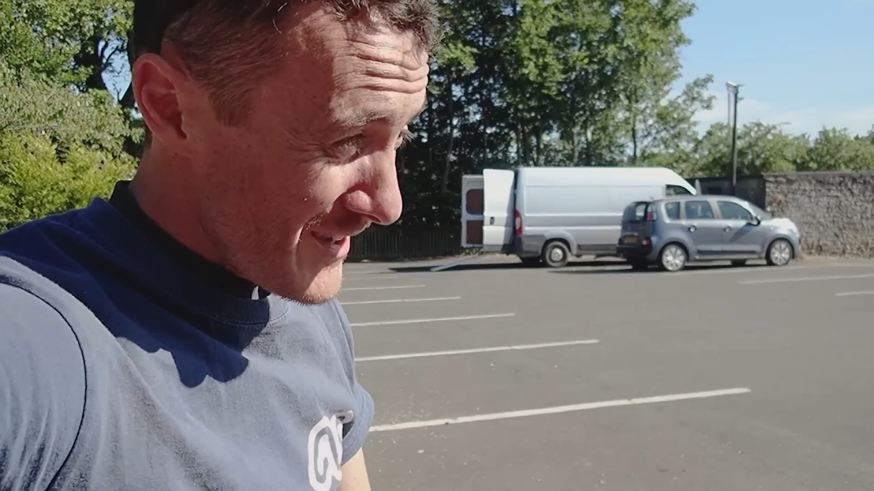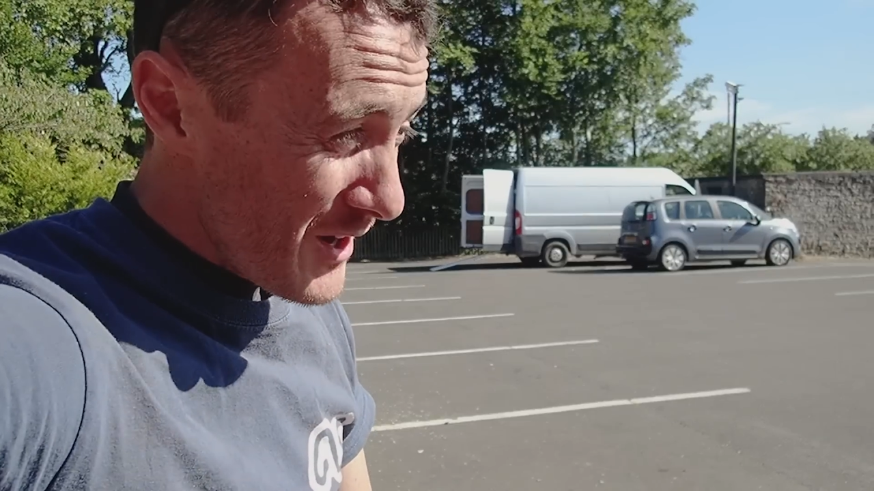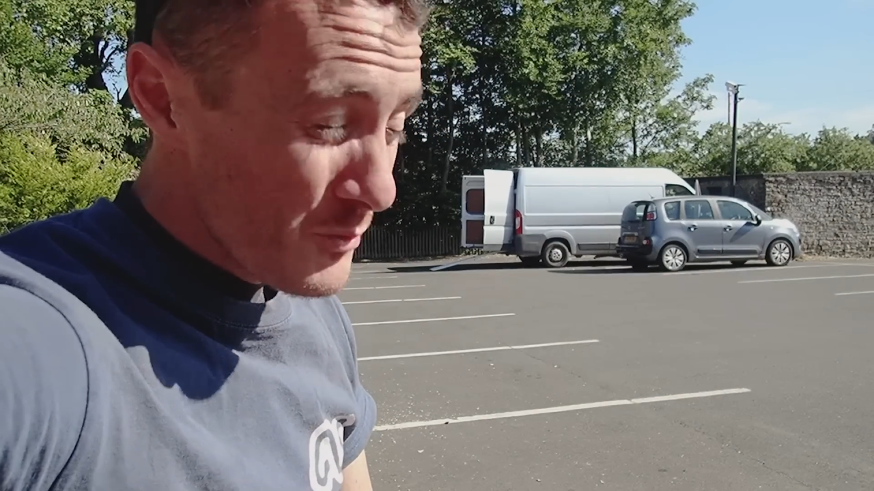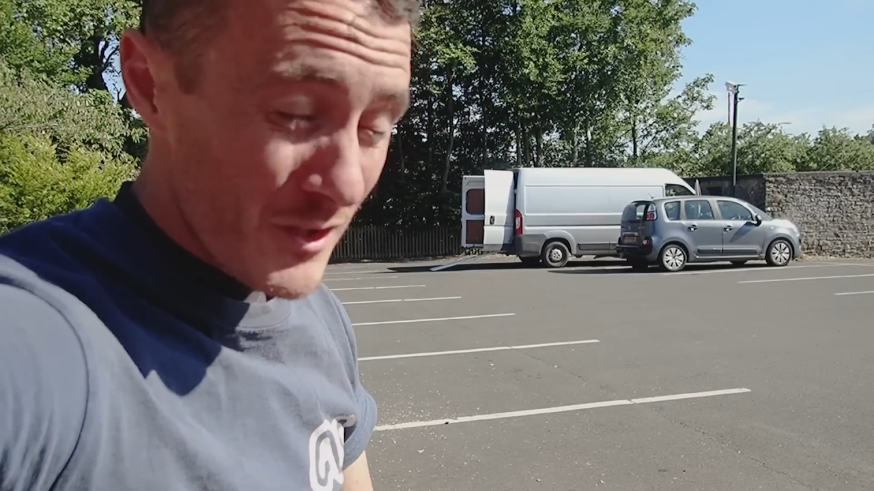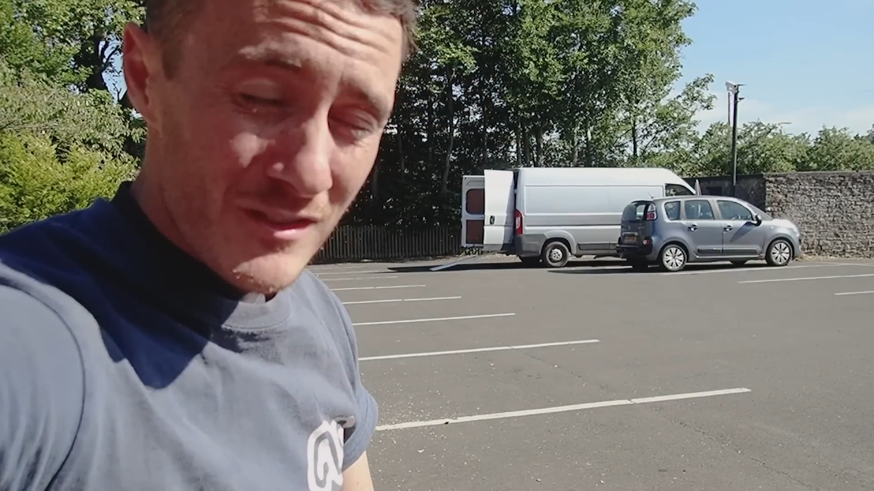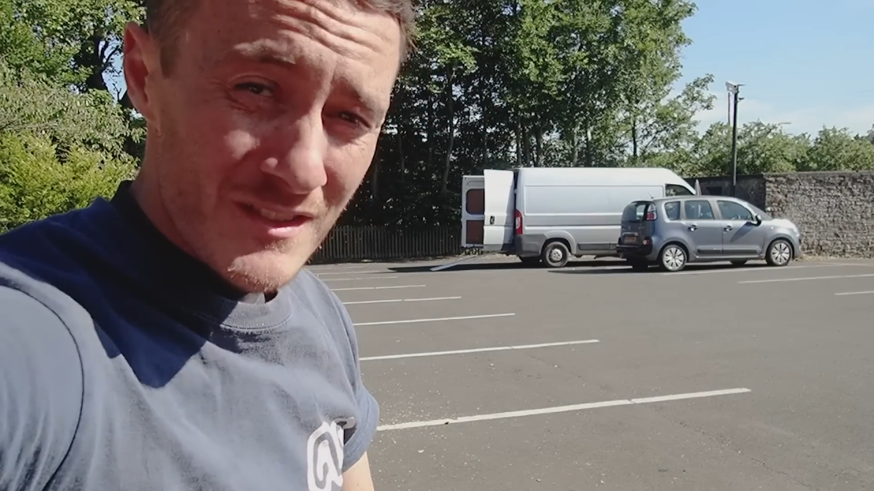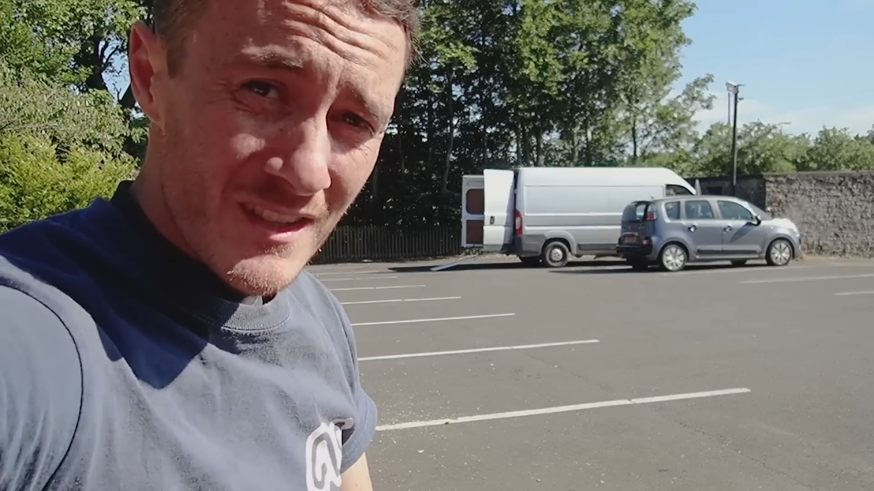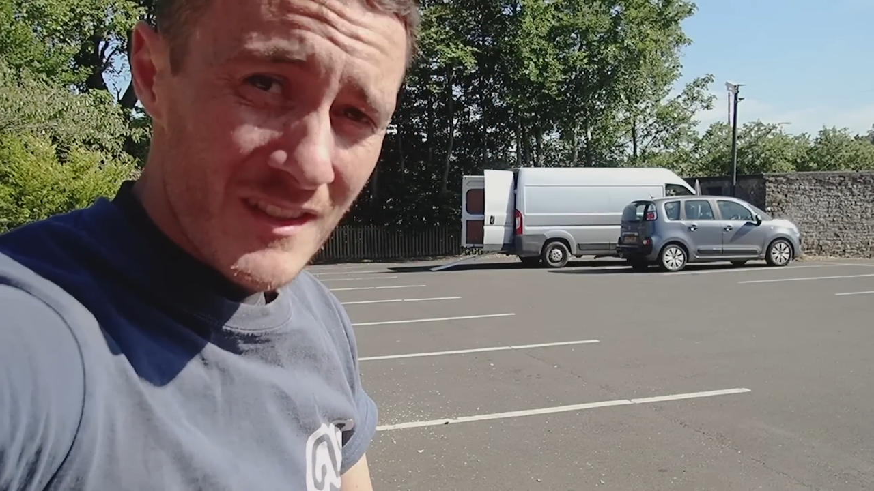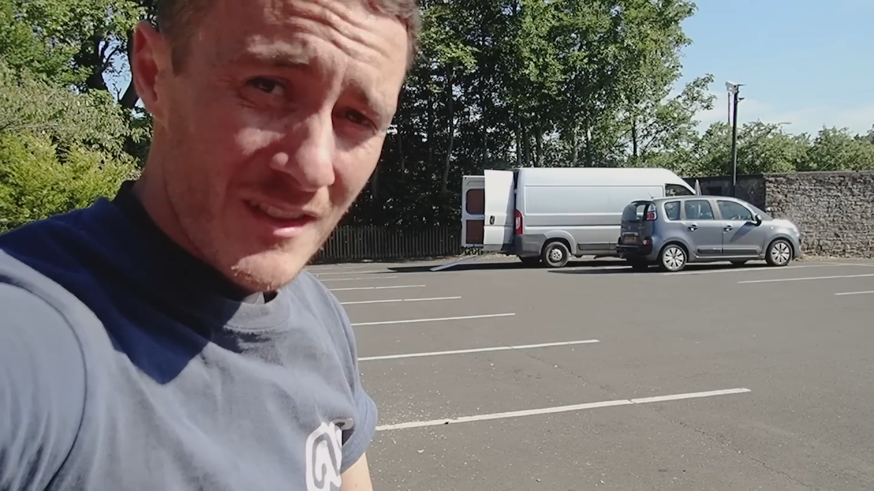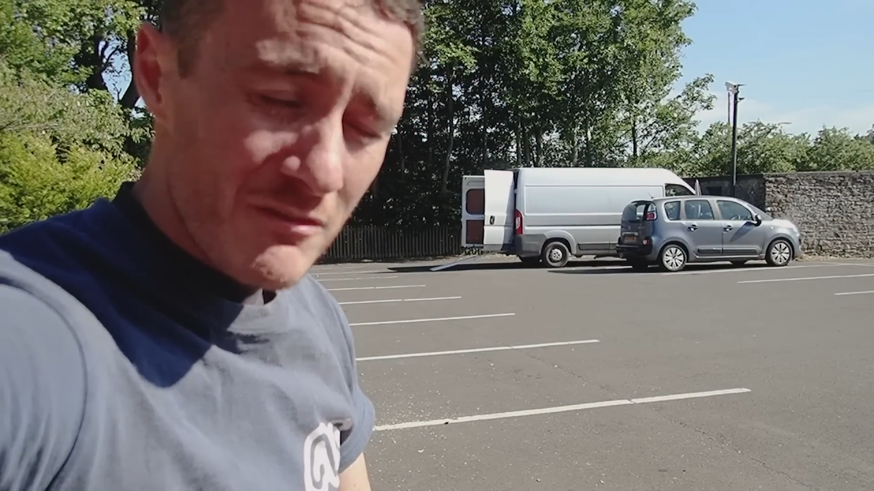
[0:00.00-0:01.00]
I would
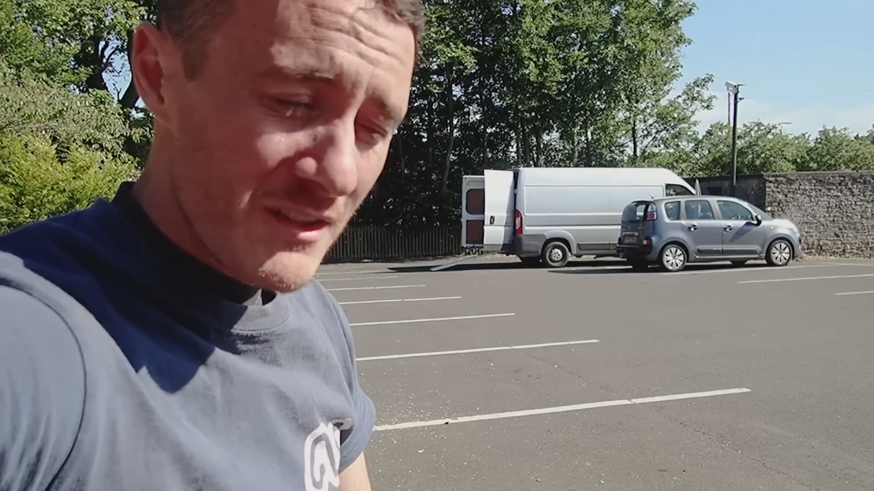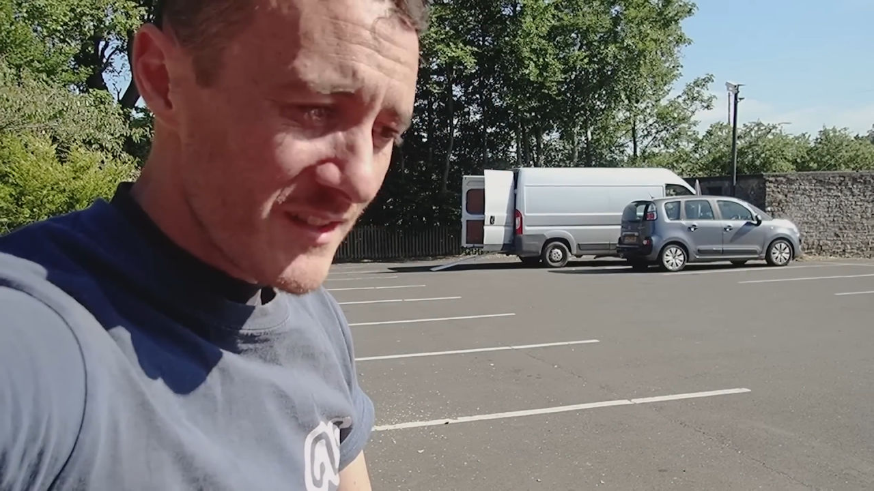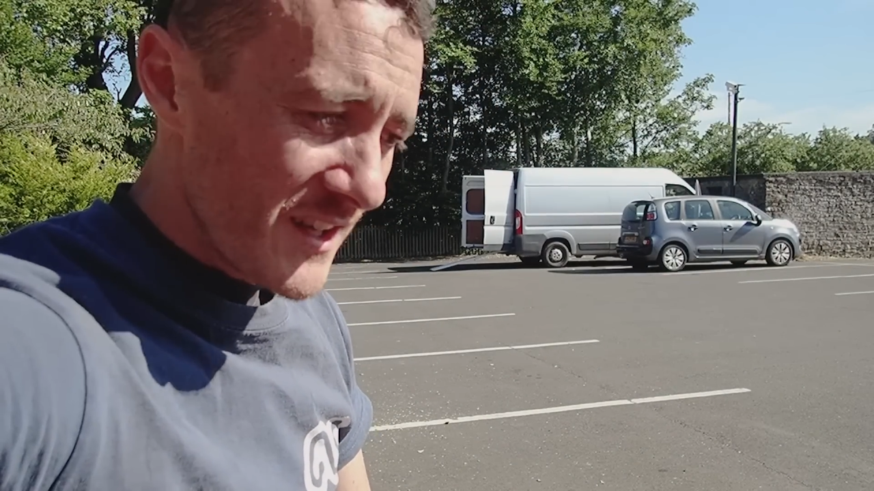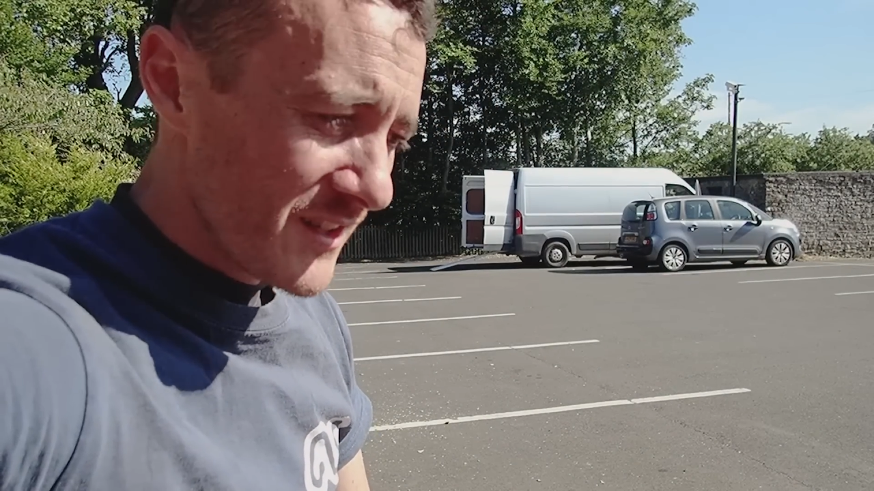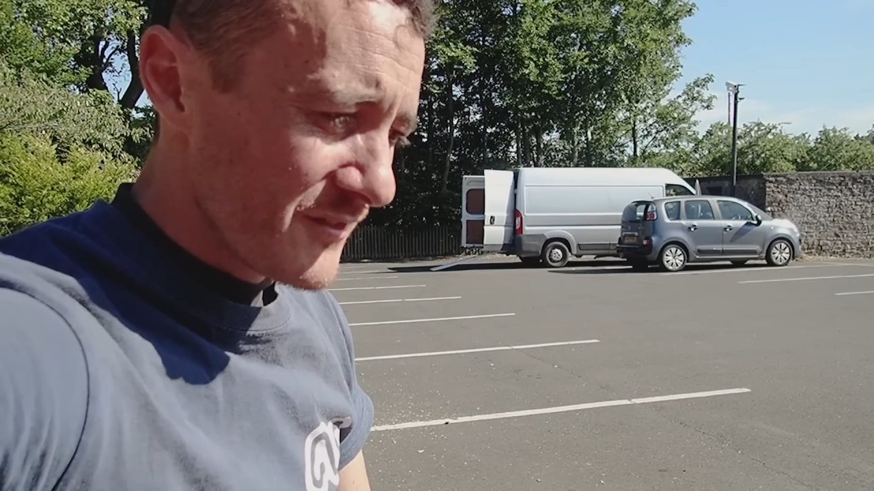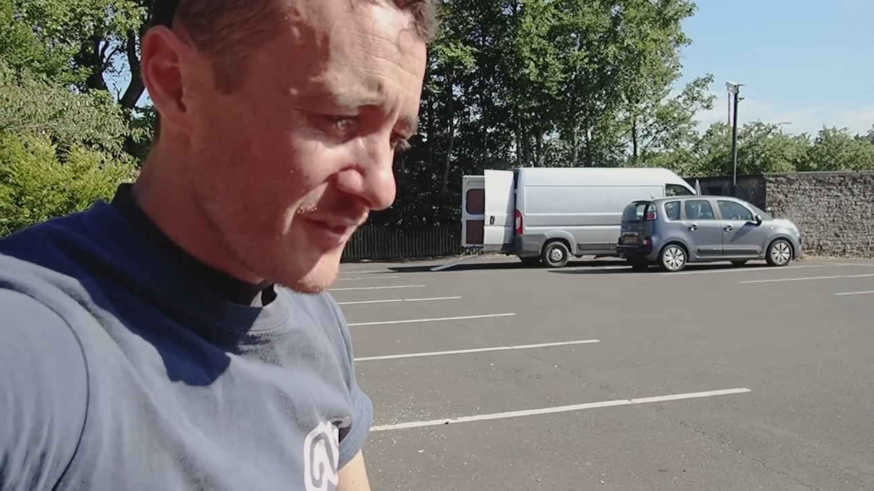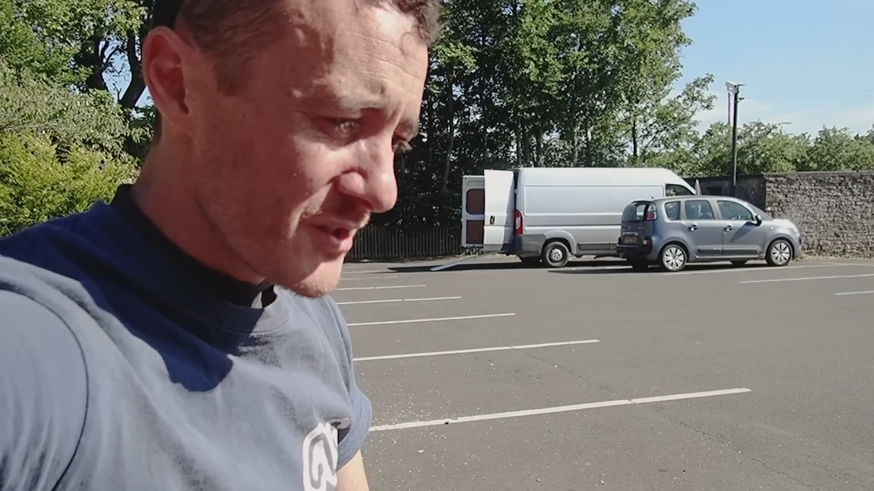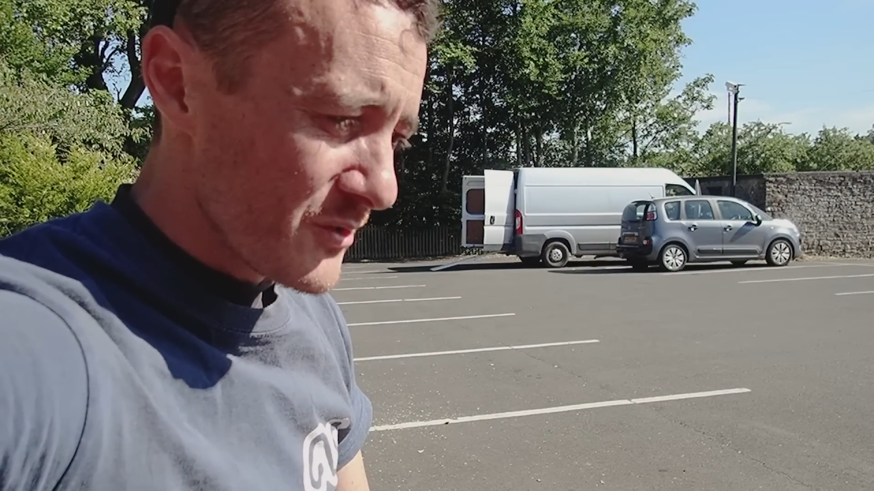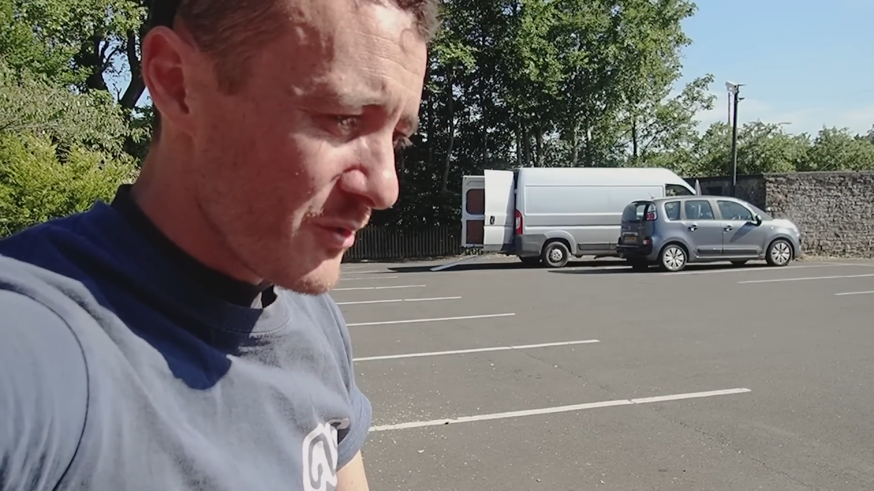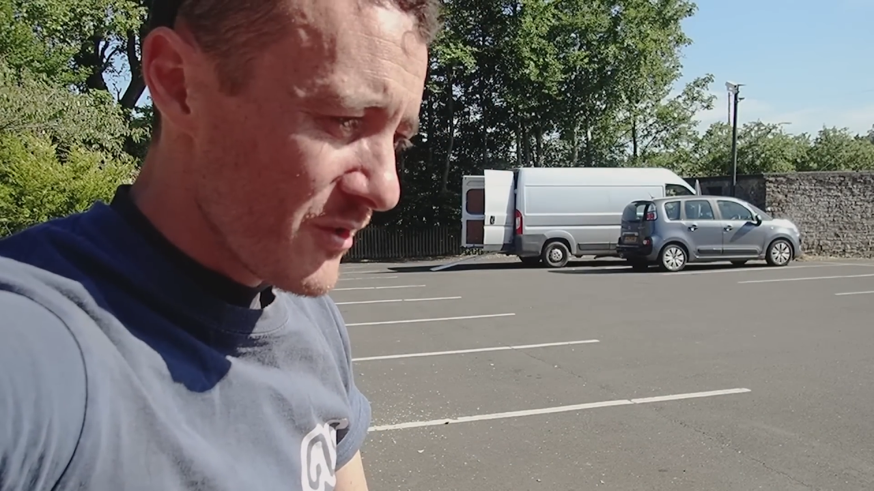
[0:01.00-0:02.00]
consider the 310 for
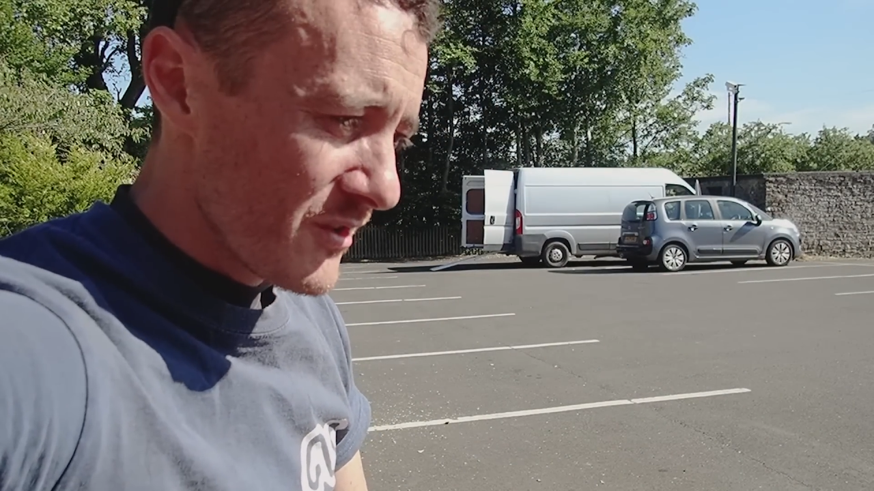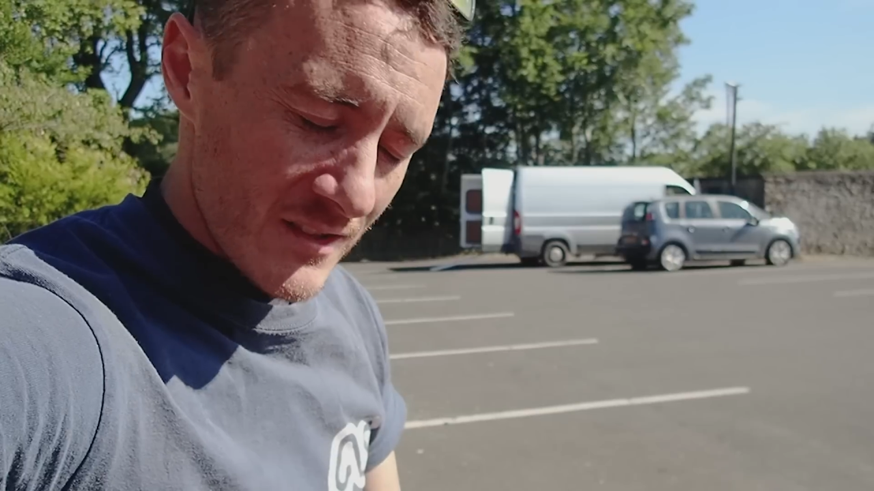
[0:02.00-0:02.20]
sure.